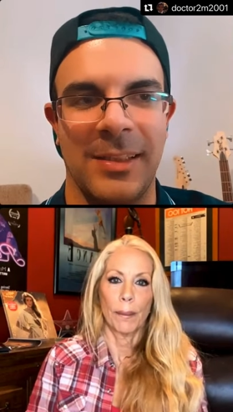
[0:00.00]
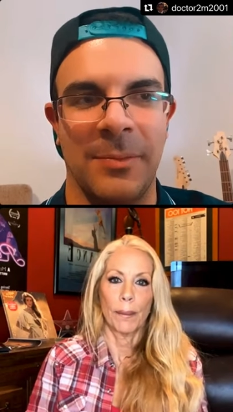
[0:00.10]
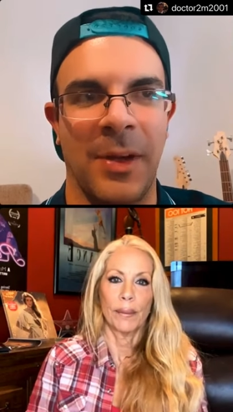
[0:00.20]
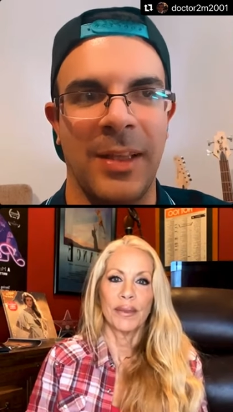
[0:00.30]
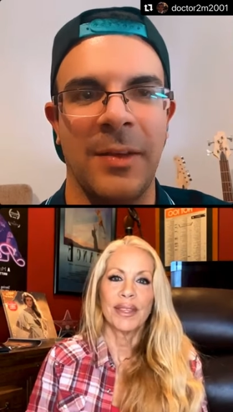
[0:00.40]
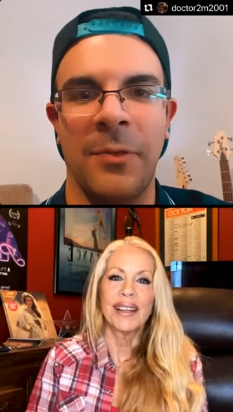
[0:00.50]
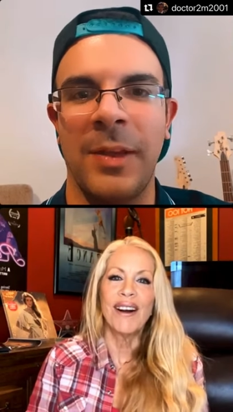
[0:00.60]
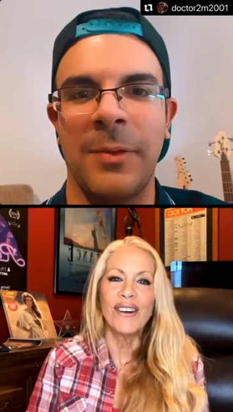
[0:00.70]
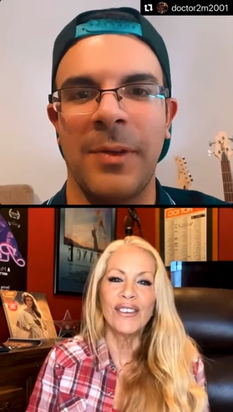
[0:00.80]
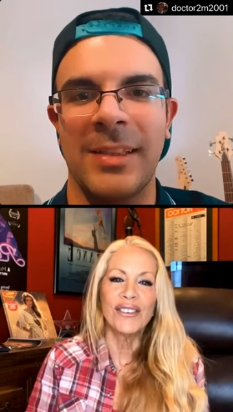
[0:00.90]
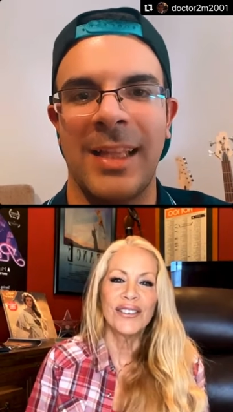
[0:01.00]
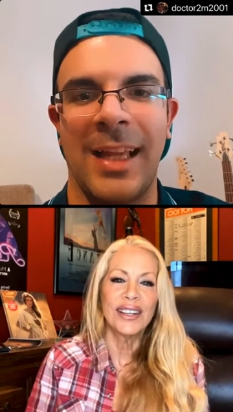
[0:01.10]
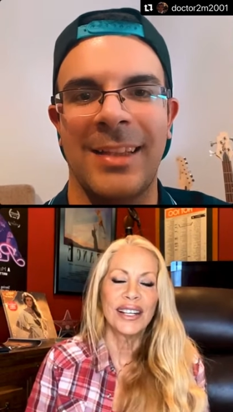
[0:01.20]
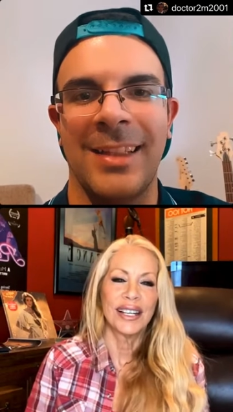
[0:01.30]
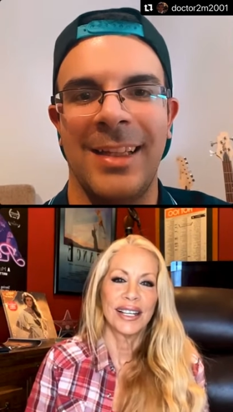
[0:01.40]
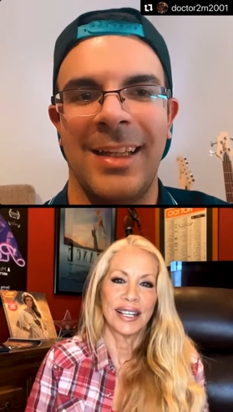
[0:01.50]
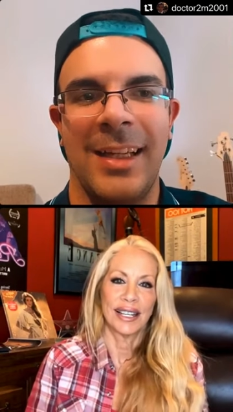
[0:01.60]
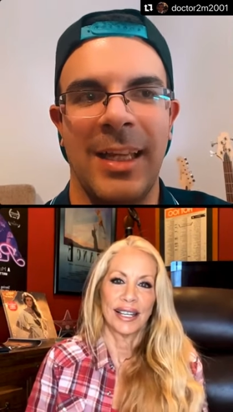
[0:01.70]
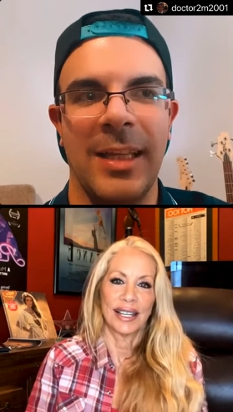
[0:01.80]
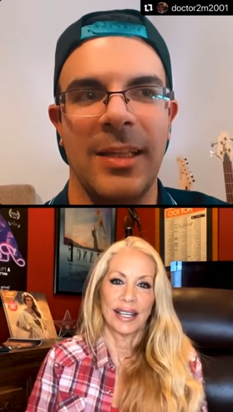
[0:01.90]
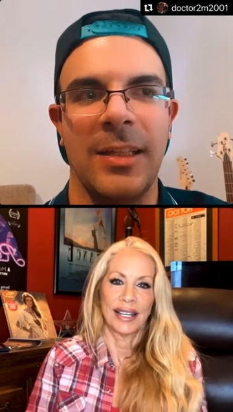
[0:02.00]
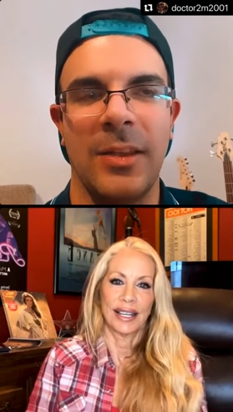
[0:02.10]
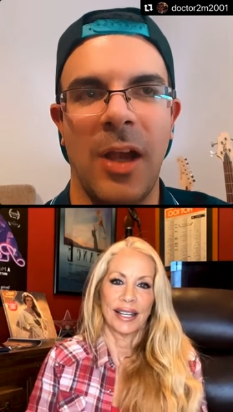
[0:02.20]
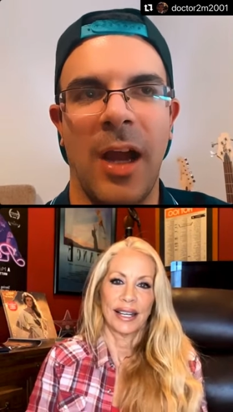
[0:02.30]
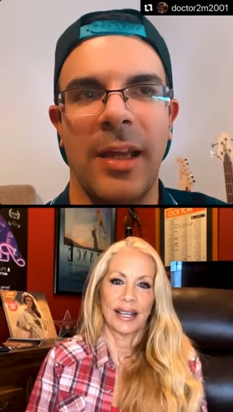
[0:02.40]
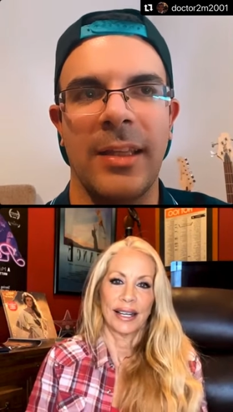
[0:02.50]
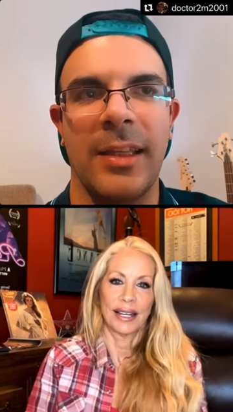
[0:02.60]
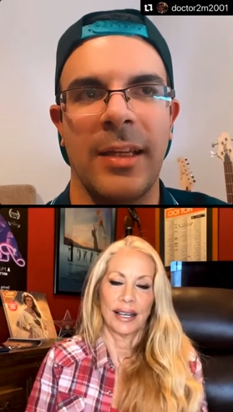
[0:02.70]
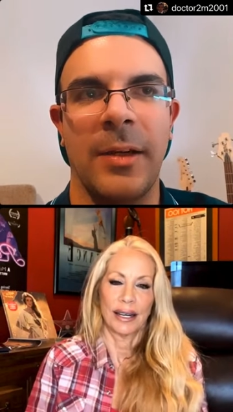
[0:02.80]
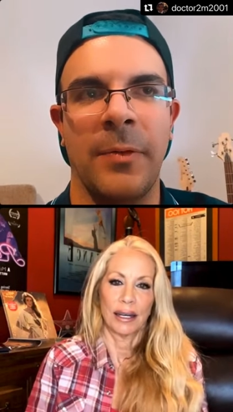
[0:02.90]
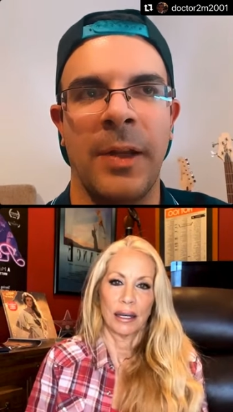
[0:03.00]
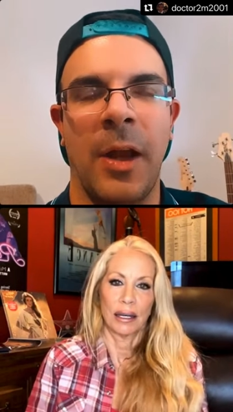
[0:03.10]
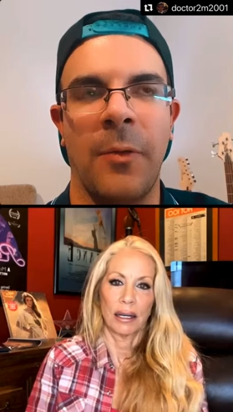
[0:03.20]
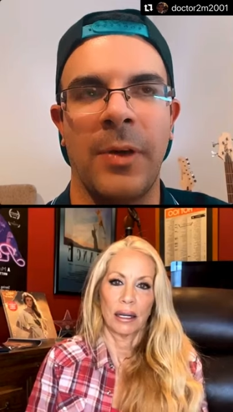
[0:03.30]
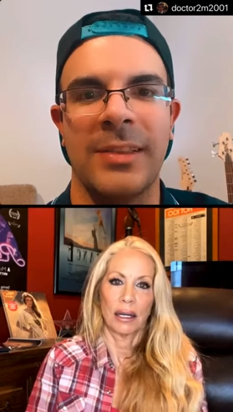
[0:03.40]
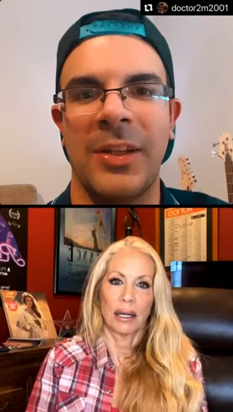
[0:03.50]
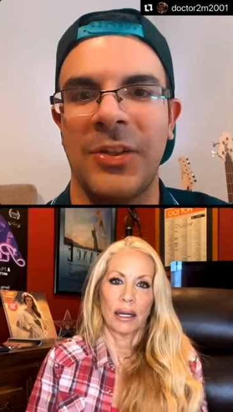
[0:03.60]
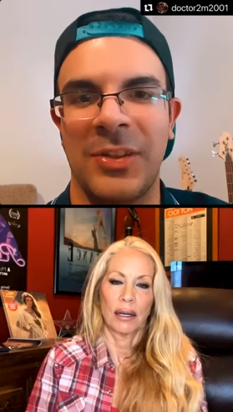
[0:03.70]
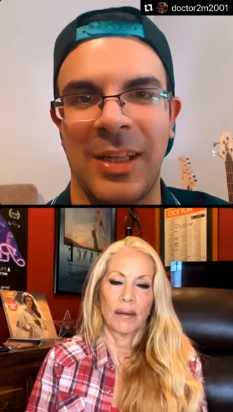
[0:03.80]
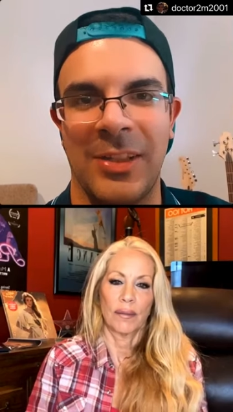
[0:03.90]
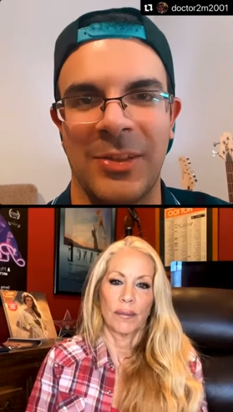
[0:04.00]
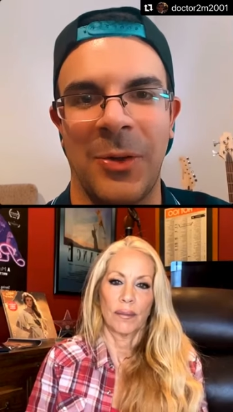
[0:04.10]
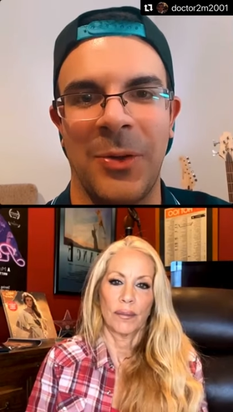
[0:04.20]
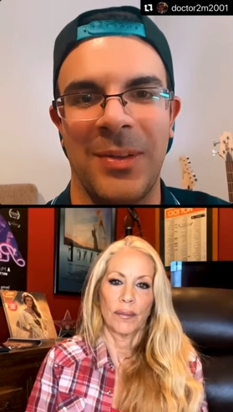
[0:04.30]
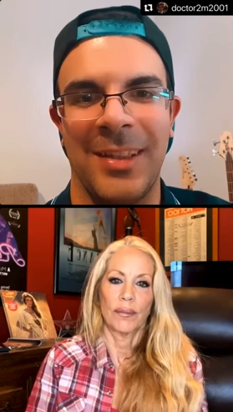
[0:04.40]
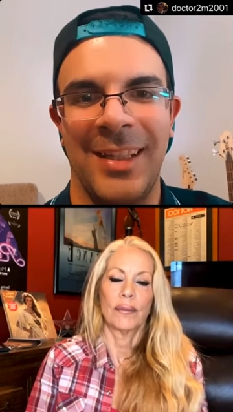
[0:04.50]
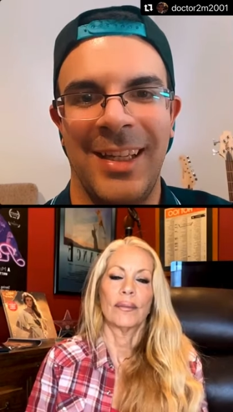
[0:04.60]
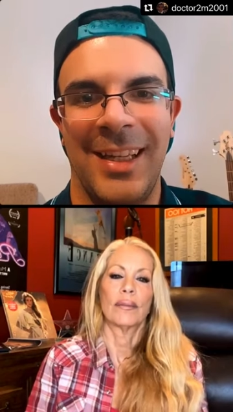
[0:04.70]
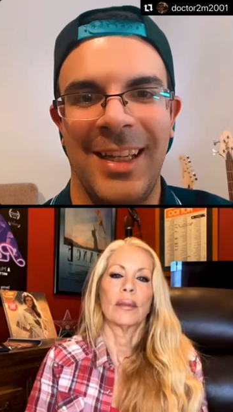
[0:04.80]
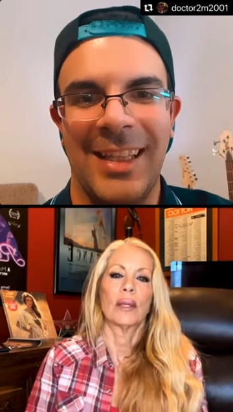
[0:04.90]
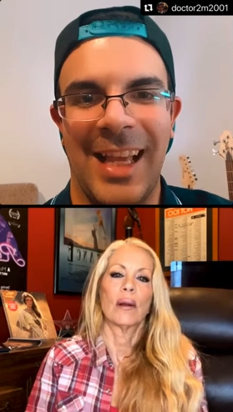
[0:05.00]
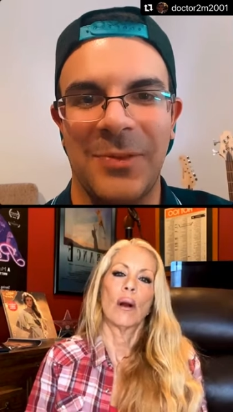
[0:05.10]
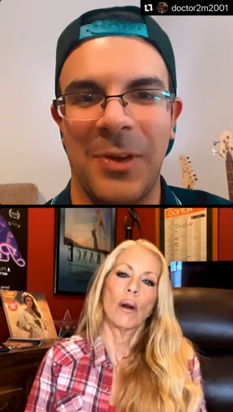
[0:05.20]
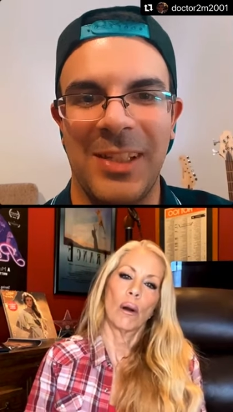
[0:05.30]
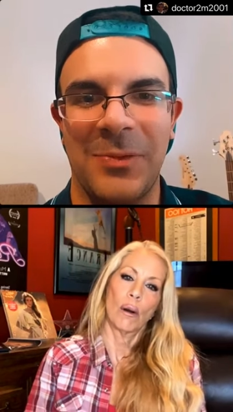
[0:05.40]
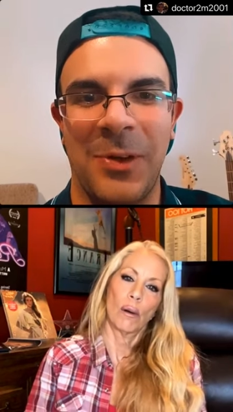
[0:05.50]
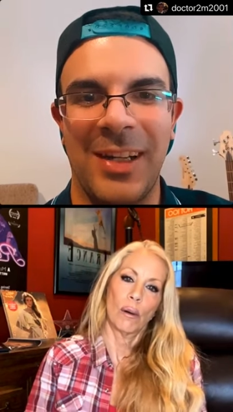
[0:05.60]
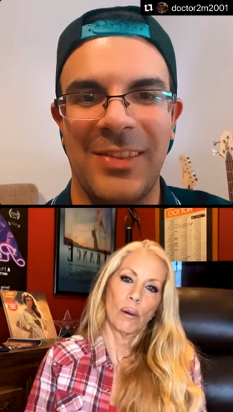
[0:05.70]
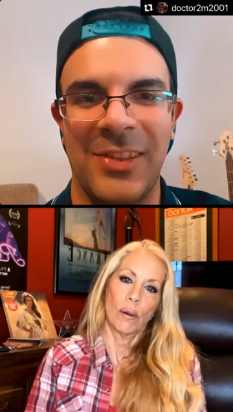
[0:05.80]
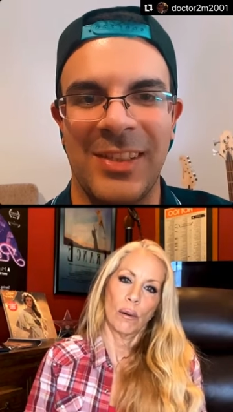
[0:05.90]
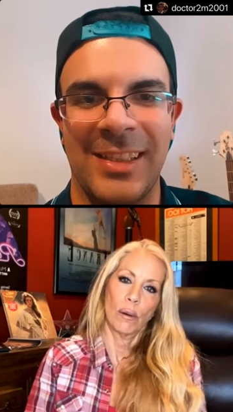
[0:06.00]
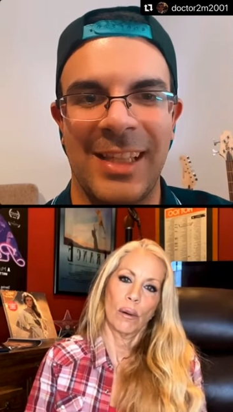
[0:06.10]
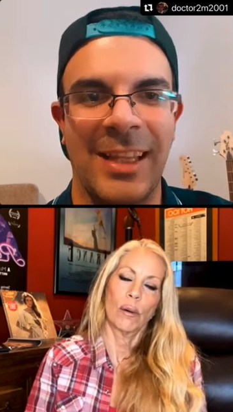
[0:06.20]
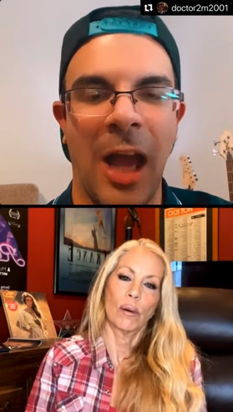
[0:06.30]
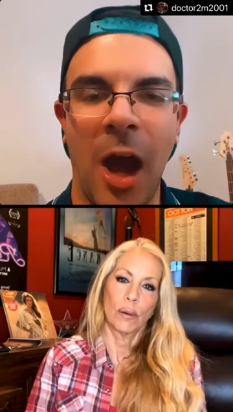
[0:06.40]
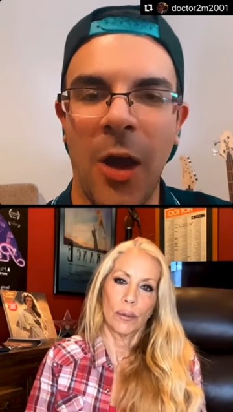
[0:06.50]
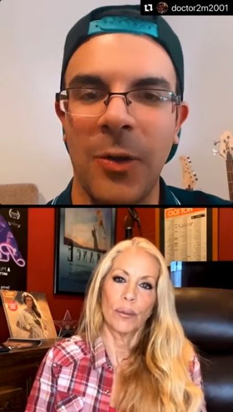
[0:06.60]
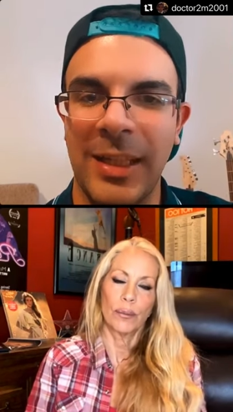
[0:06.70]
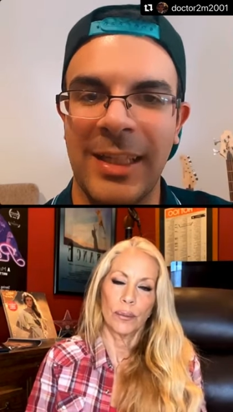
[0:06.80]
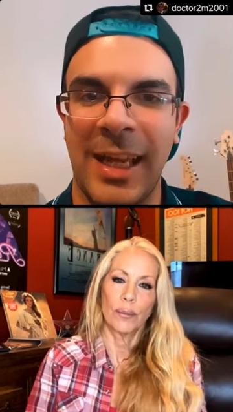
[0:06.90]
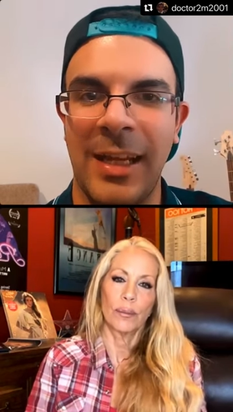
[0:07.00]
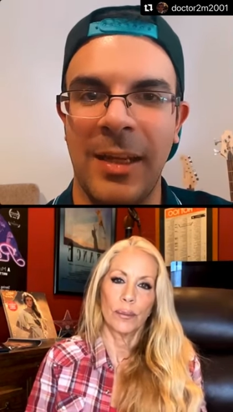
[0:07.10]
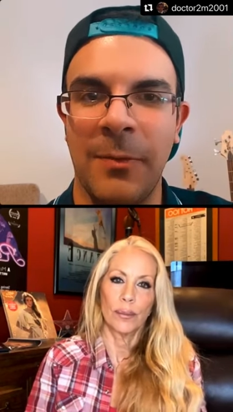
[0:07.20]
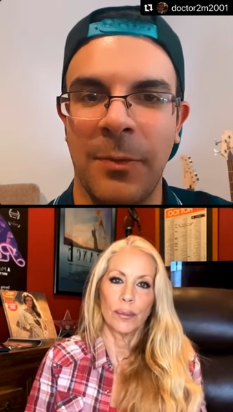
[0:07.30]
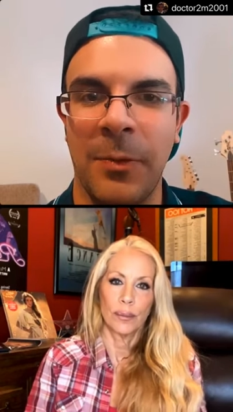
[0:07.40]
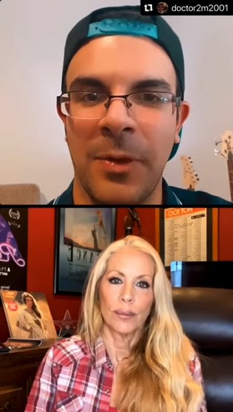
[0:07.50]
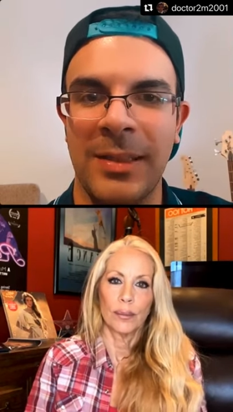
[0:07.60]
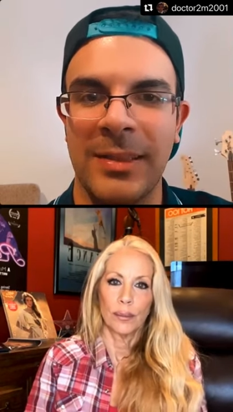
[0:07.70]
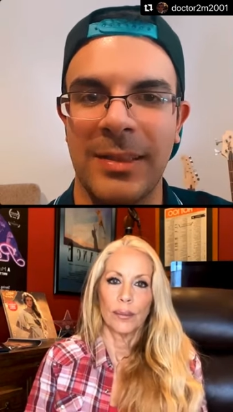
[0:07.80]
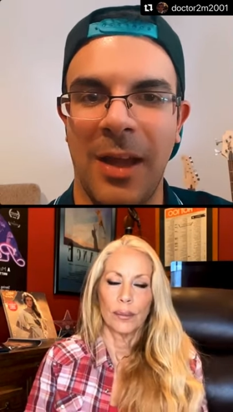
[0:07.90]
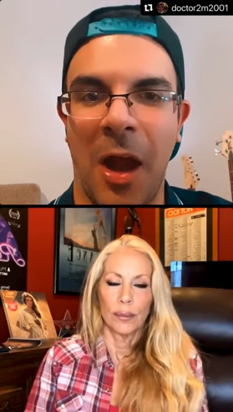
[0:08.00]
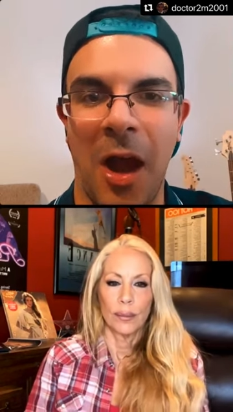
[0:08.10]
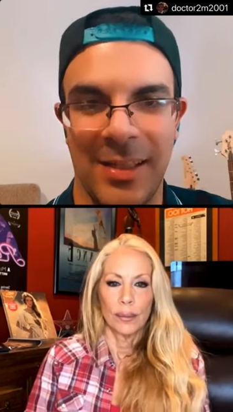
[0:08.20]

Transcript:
Speaker 1: But the thing oh. was that he died uh, when I was 13 years old. That's why it's very interesting that how they can influence us.